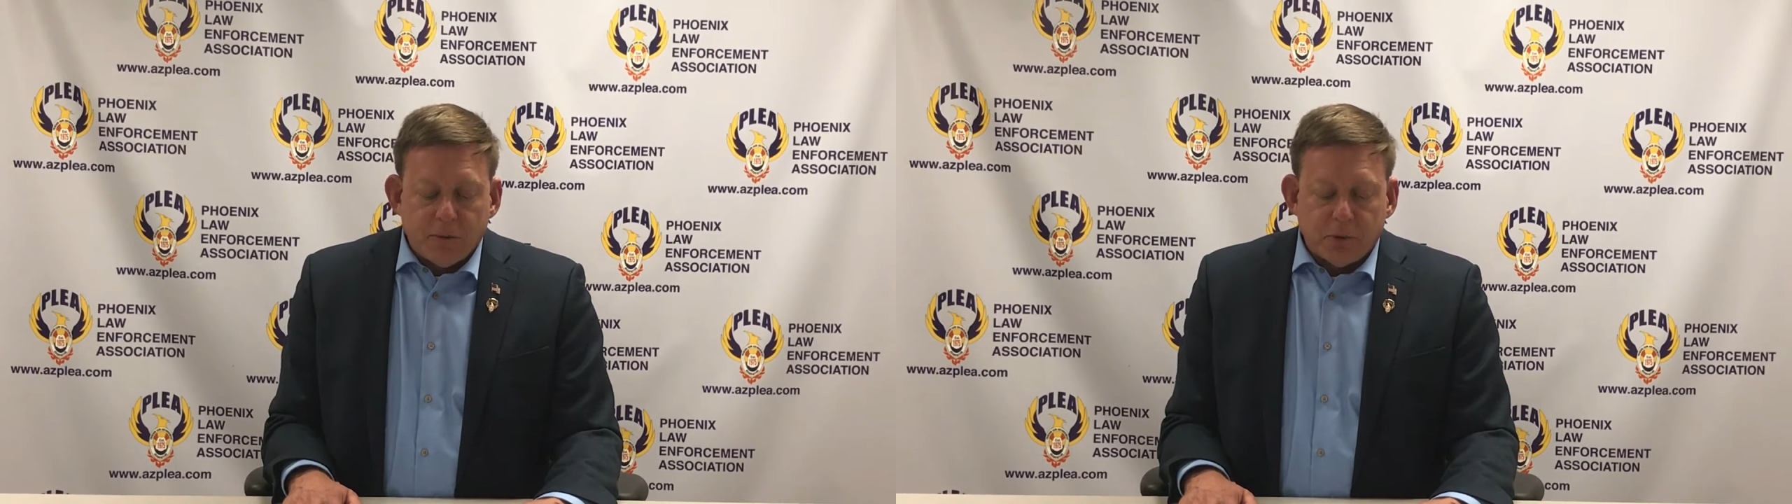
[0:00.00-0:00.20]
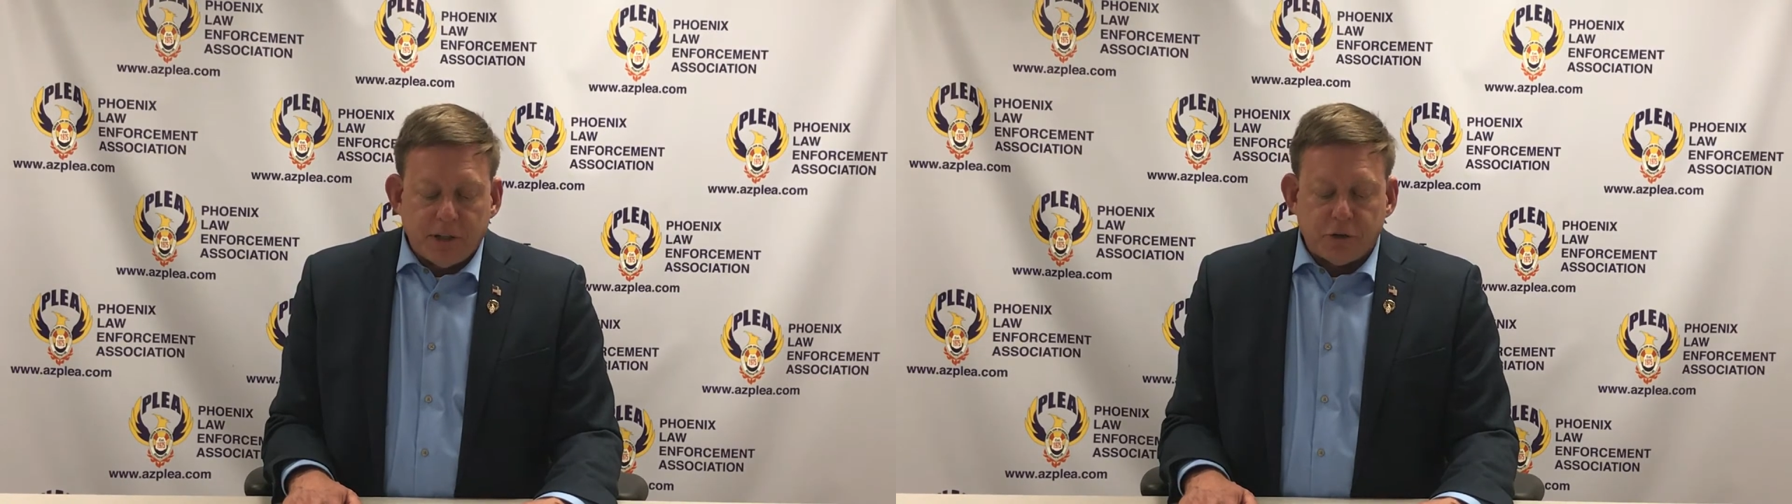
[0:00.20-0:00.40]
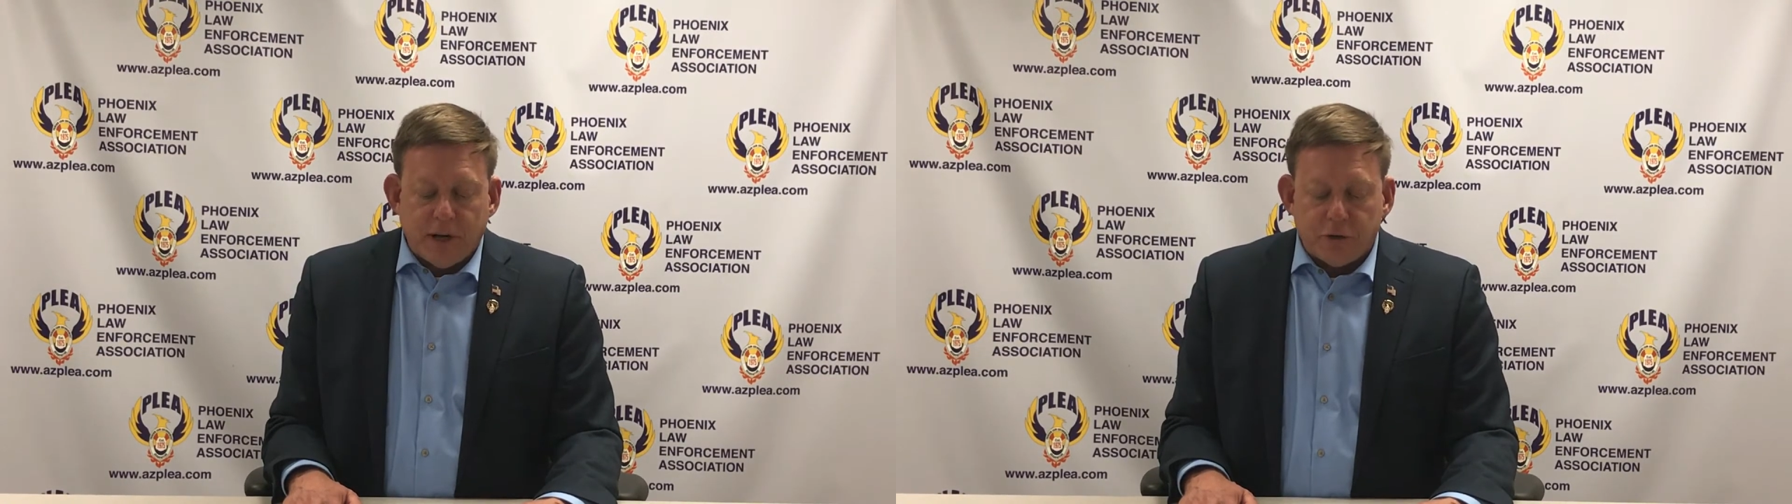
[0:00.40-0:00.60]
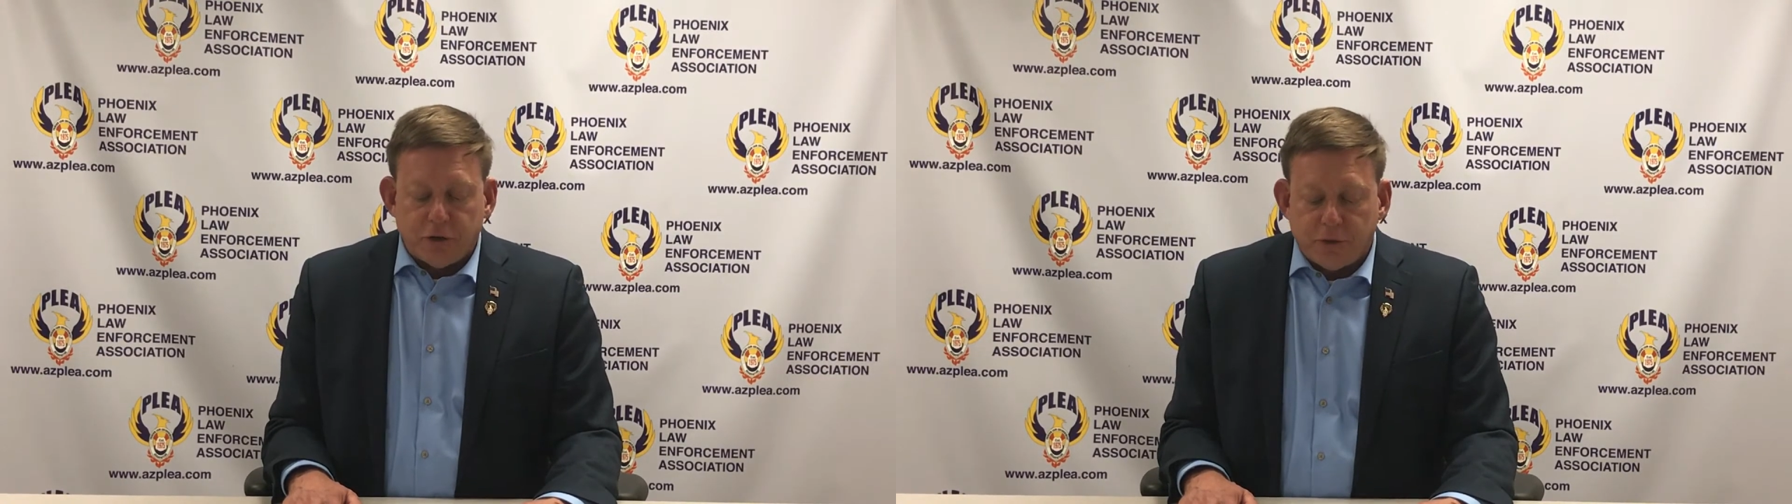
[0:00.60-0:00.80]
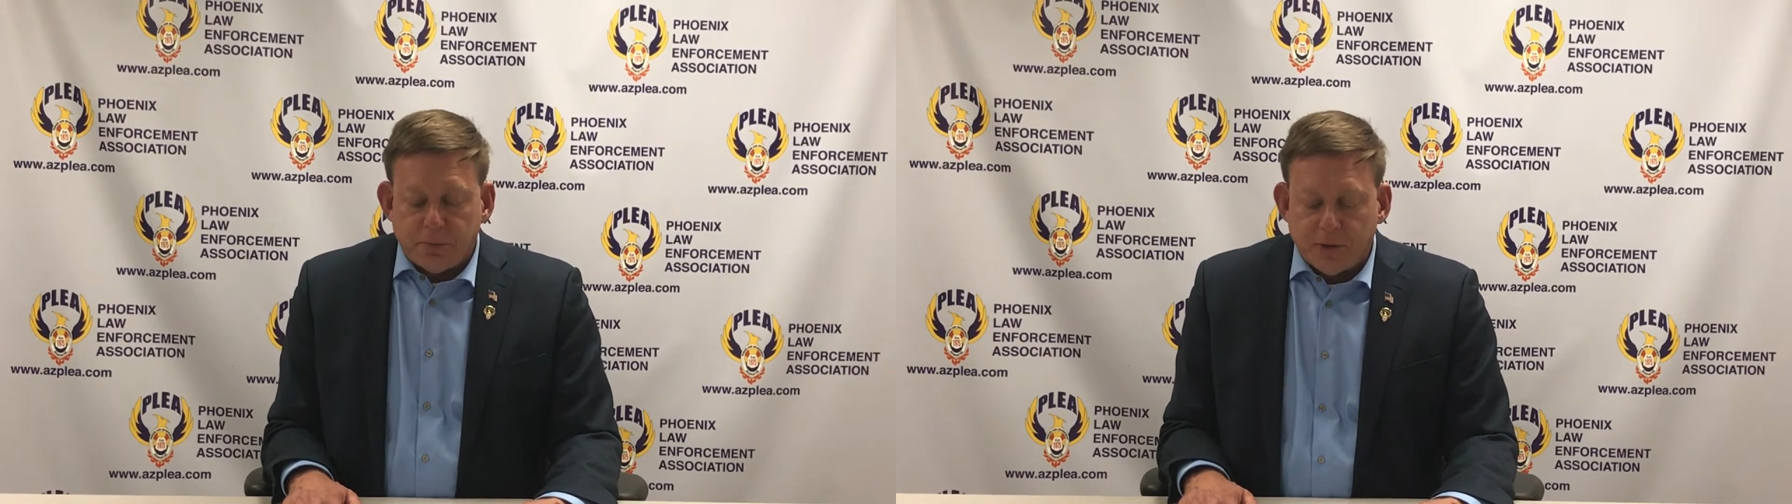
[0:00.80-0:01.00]
Police
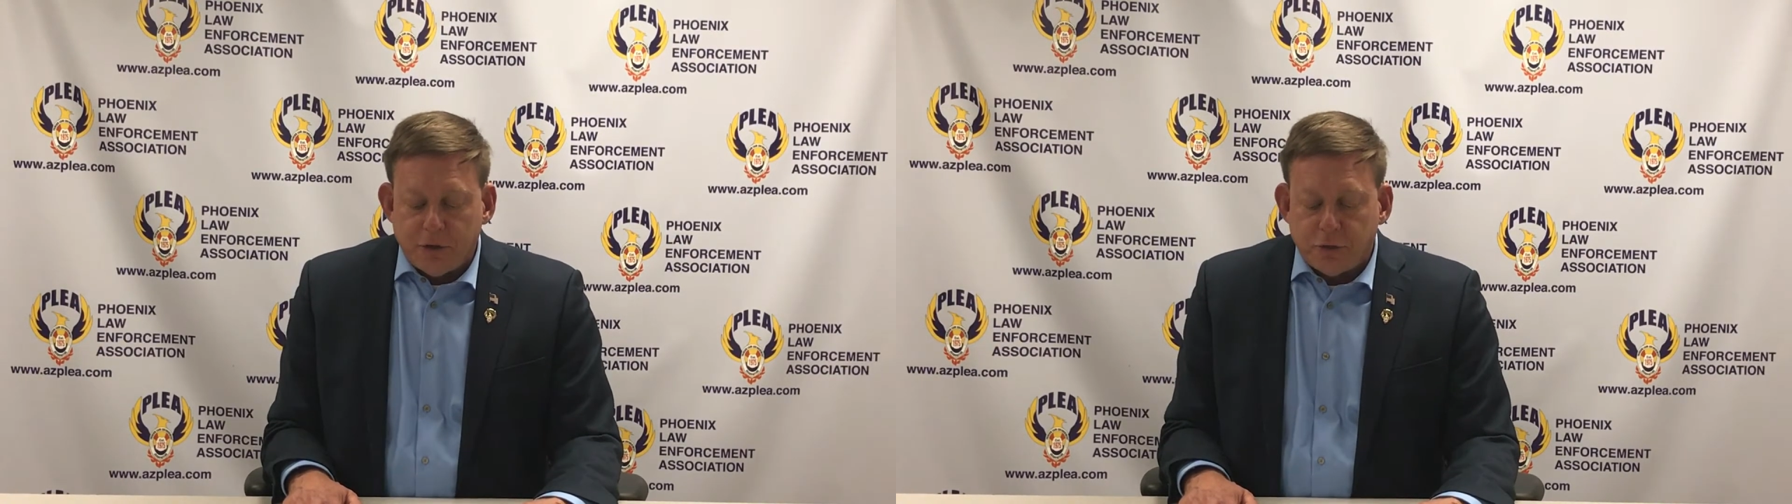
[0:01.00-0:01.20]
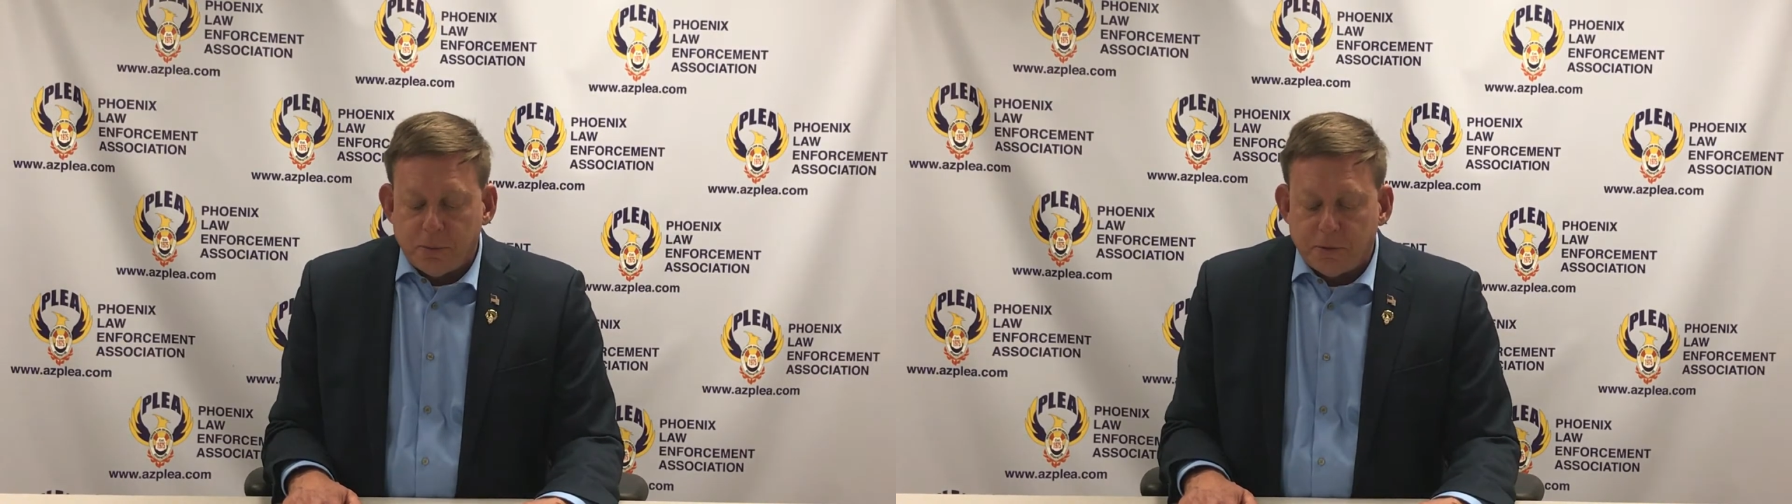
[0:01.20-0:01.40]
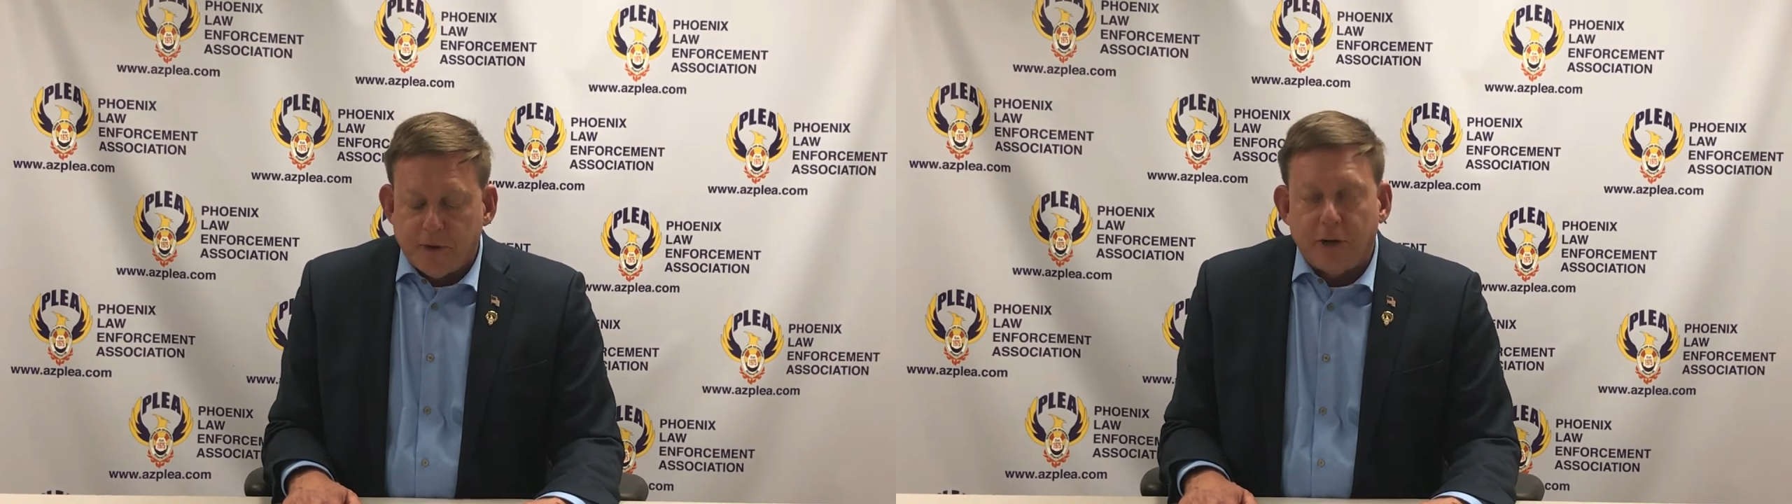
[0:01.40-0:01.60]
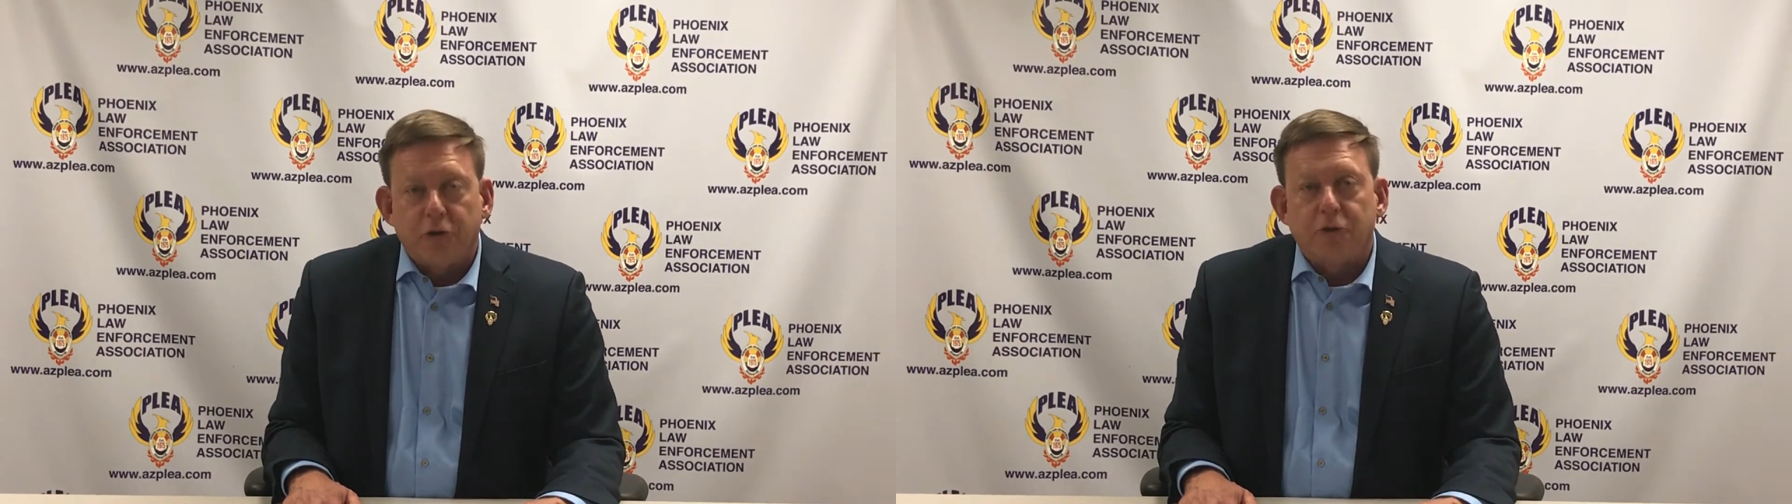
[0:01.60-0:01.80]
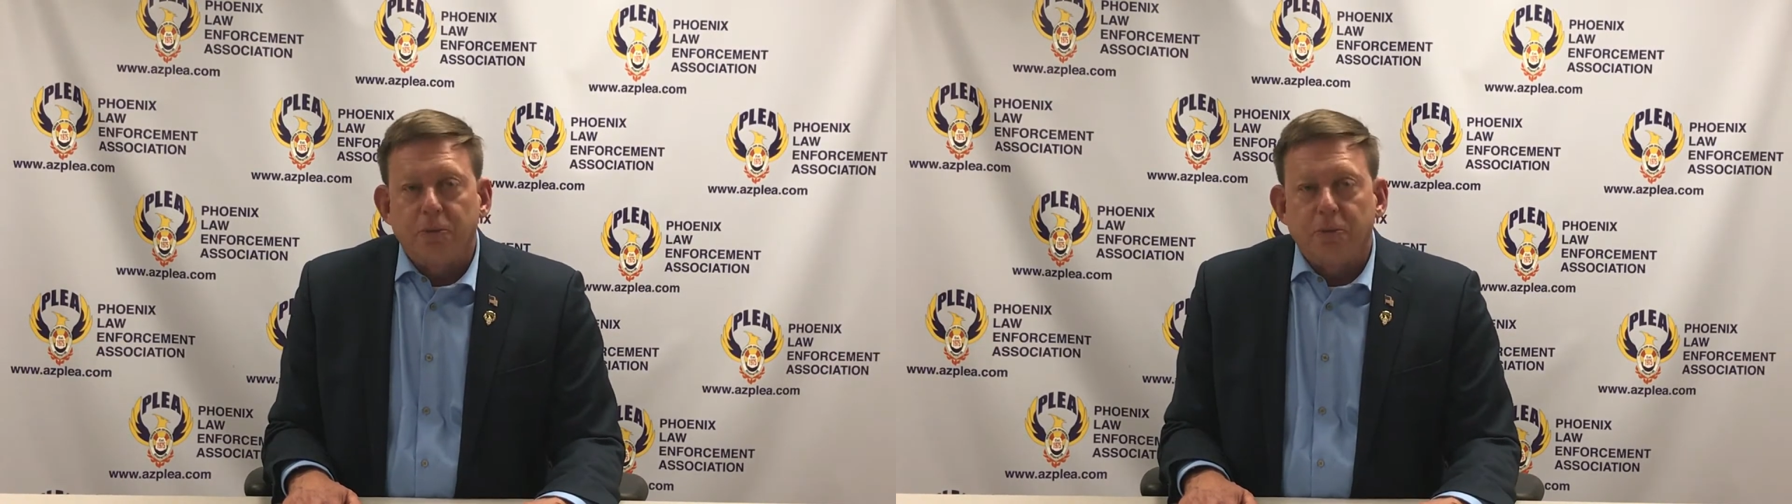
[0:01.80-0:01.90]
officers and police supervisors,